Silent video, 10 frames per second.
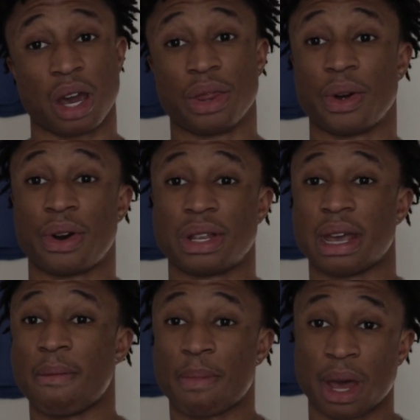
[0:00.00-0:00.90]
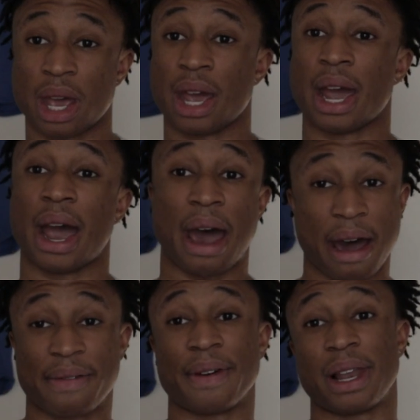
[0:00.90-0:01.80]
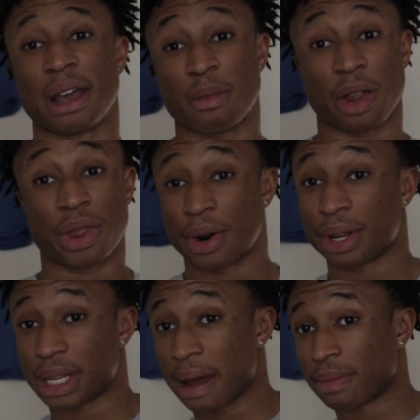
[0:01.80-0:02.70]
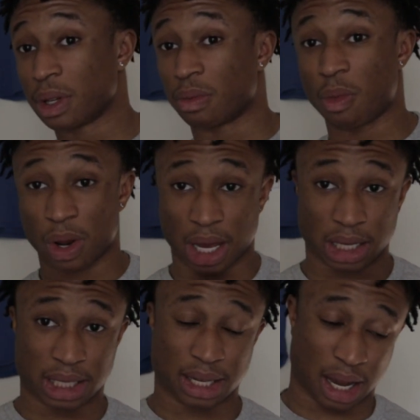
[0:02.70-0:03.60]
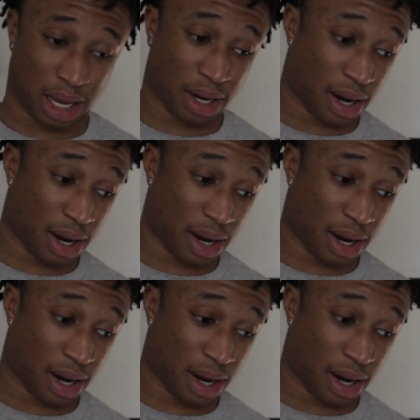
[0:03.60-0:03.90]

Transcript: Third attempt, I felt like my third attempt looked more like a second.